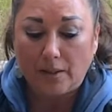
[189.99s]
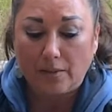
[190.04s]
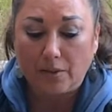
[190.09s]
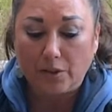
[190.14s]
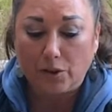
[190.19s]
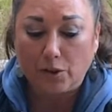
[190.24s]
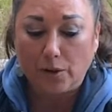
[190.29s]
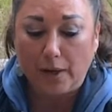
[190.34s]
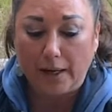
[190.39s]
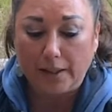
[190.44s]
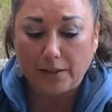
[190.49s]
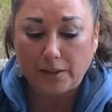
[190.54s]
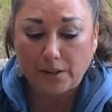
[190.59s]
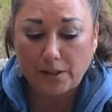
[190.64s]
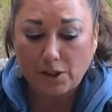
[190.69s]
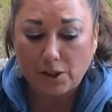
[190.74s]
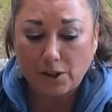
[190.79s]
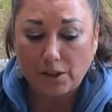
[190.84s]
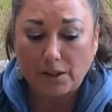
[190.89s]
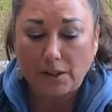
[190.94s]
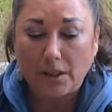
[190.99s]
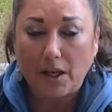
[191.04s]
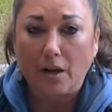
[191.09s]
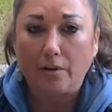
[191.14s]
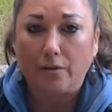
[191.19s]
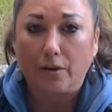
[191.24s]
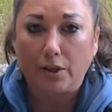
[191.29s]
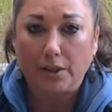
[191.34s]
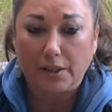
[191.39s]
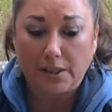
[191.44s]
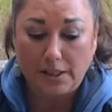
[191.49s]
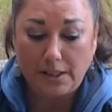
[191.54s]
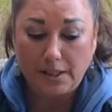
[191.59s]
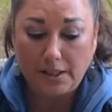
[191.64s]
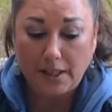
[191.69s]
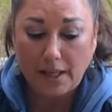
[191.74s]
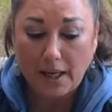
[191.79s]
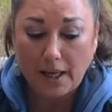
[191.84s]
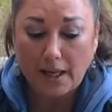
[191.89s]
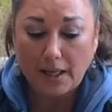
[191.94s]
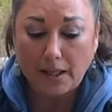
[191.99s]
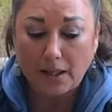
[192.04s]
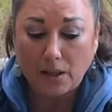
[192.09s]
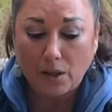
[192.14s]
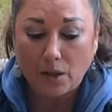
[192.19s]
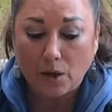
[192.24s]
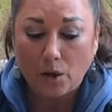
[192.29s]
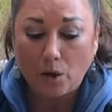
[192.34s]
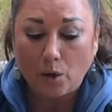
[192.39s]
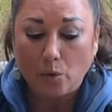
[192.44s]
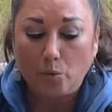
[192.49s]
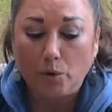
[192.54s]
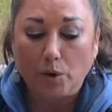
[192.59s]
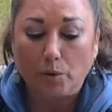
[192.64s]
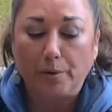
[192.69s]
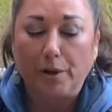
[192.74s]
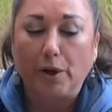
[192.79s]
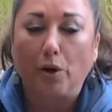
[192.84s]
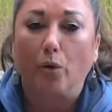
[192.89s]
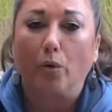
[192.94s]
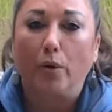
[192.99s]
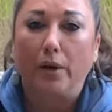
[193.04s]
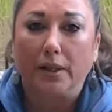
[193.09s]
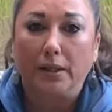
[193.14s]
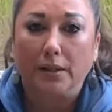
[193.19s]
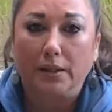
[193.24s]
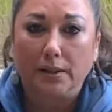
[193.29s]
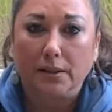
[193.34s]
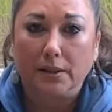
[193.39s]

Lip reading: The transition of our DNA will be going